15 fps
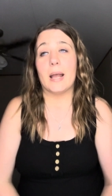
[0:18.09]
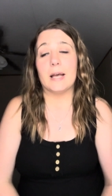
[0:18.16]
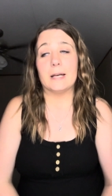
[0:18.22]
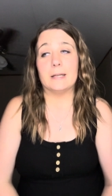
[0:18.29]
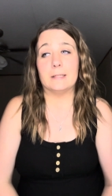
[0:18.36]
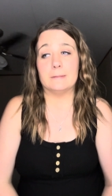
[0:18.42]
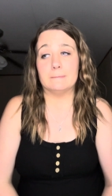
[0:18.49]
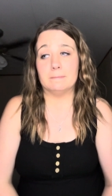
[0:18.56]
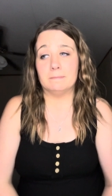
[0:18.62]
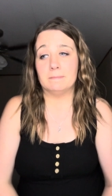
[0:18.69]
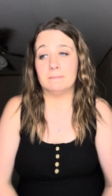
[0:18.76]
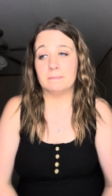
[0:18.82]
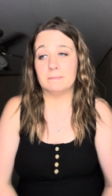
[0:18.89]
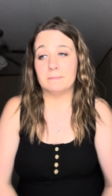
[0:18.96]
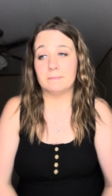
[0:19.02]
Um,
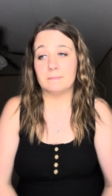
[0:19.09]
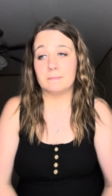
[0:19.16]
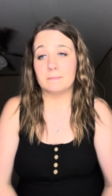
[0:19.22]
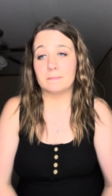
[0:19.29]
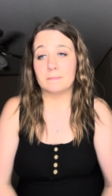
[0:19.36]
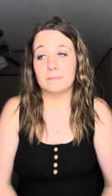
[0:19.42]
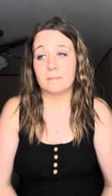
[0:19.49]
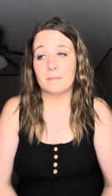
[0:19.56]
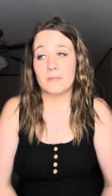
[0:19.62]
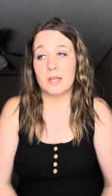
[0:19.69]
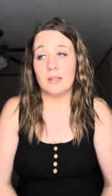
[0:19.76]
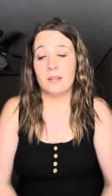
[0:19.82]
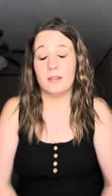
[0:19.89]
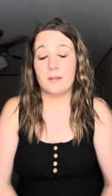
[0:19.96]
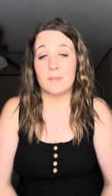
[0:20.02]

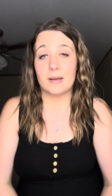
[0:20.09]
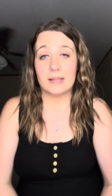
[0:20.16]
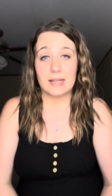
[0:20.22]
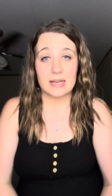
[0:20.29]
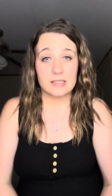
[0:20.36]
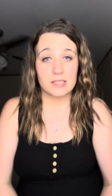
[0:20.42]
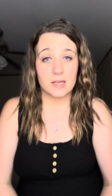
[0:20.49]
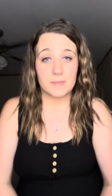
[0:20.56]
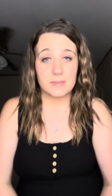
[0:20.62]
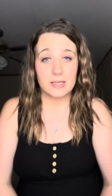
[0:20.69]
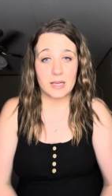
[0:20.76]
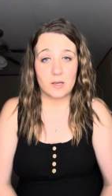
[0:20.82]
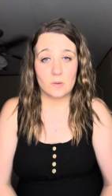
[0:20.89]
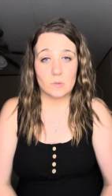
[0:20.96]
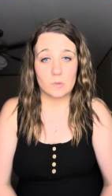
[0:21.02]
my last
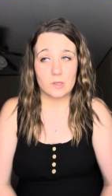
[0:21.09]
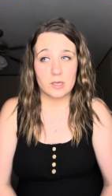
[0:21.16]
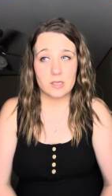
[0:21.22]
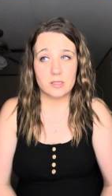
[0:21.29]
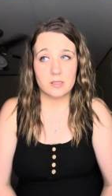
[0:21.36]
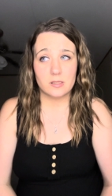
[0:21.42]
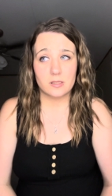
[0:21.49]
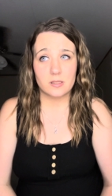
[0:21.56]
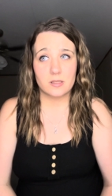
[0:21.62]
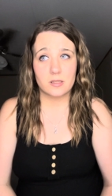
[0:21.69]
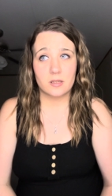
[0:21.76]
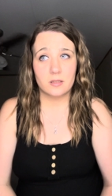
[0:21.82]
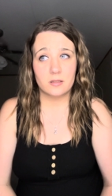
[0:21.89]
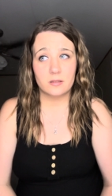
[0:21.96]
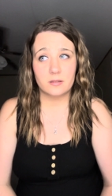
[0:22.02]
update was
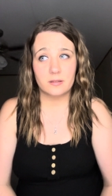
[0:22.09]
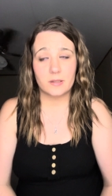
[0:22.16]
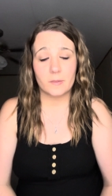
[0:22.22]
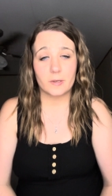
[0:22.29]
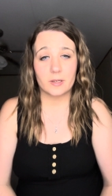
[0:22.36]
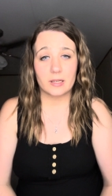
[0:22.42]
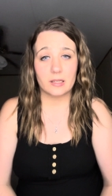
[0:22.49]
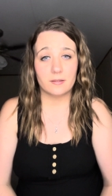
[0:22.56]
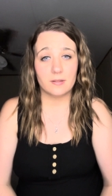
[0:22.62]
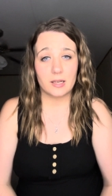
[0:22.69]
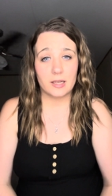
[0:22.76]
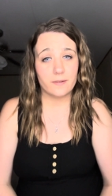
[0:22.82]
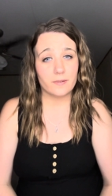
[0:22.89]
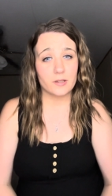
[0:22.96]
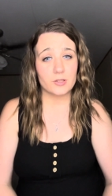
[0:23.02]
that we were getting
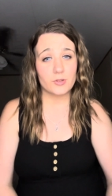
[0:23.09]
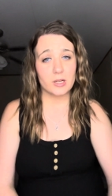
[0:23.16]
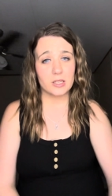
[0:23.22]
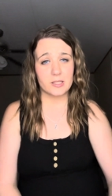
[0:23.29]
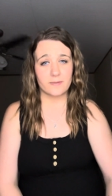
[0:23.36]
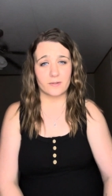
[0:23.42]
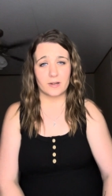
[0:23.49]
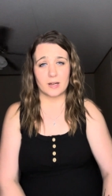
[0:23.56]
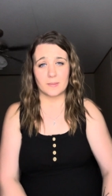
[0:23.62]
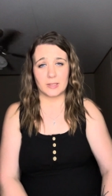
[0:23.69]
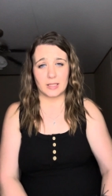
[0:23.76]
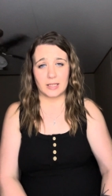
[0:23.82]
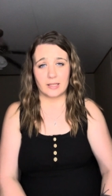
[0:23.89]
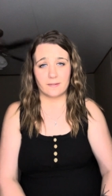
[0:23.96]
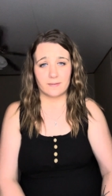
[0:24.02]
ready for the transfer, I
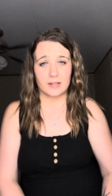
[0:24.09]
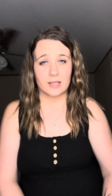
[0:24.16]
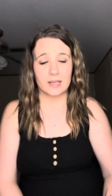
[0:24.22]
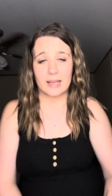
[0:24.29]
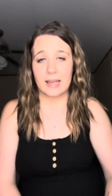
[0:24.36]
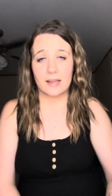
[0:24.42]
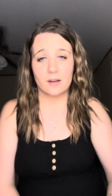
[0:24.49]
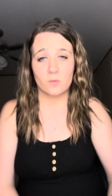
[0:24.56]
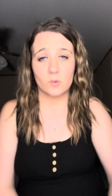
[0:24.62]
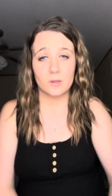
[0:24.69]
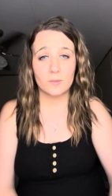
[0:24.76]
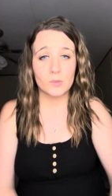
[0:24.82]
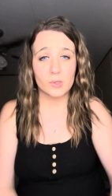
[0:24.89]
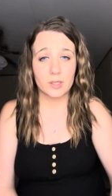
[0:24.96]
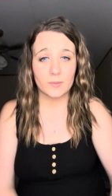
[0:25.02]
believe. think I had
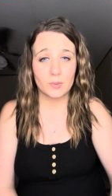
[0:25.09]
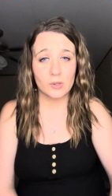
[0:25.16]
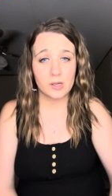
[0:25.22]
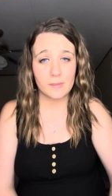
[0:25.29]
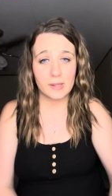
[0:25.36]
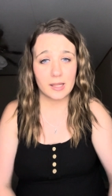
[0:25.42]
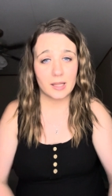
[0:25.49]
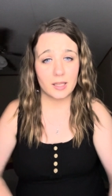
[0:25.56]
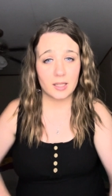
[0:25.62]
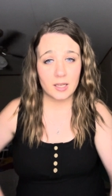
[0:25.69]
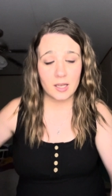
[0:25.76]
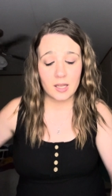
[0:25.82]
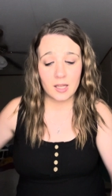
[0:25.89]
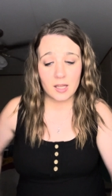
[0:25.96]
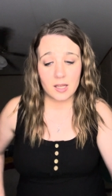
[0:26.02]
one more appointment
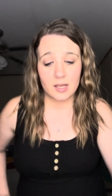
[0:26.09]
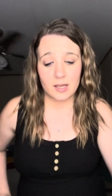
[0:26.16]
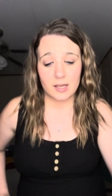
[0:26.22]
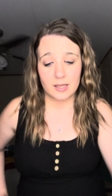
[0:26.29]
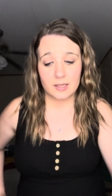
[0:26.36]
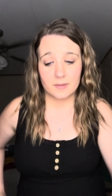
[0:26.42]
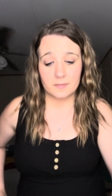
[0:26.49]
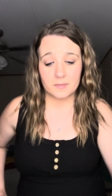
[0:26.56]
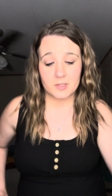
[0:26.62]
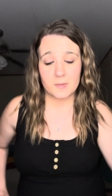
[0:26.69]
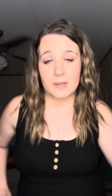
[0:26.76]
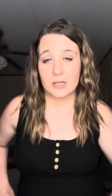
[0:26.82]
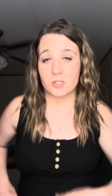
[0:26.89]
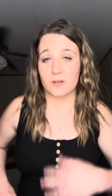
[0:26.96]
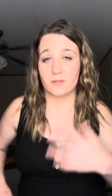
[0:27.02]
um, to
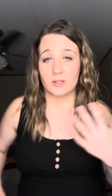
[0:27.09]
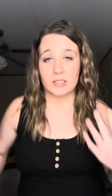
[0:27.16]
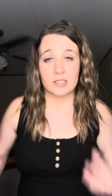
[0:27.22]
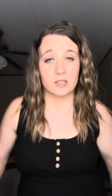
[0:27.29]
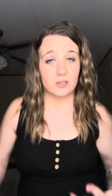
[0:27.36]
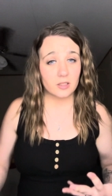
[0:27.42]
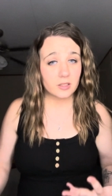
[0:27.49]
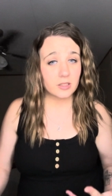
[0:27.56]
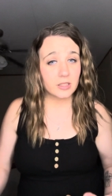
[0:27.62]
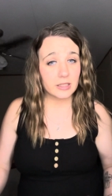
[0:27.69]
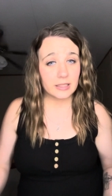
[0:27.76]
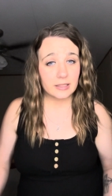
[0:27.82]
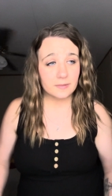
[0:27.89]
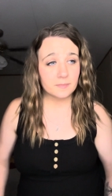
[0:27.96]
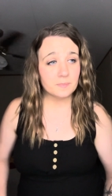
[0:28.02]
make sure everything still looked
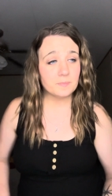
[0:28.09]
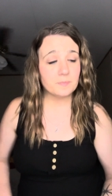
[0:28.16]
good.